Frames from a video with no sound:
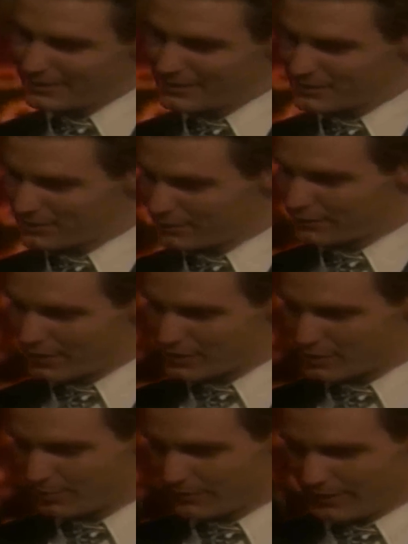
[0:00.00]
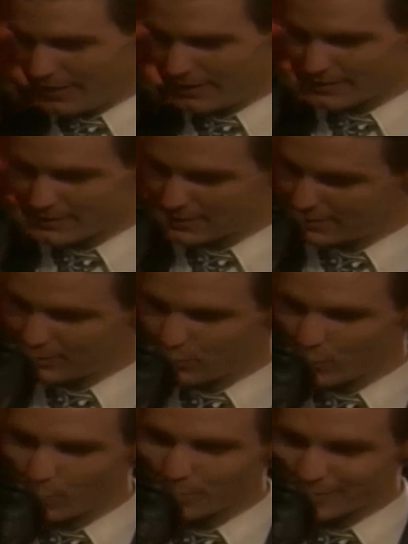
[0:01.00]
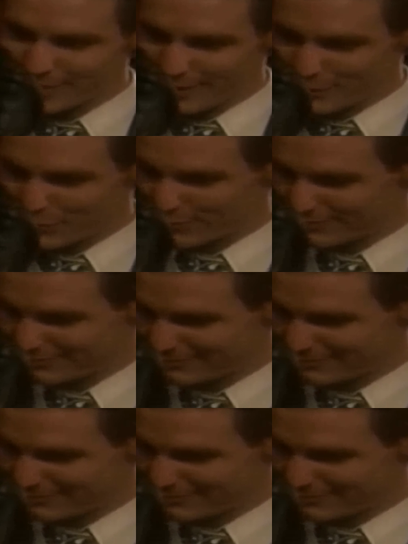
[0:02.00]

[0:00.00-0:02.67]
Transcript: this new friendship of ours is real potential.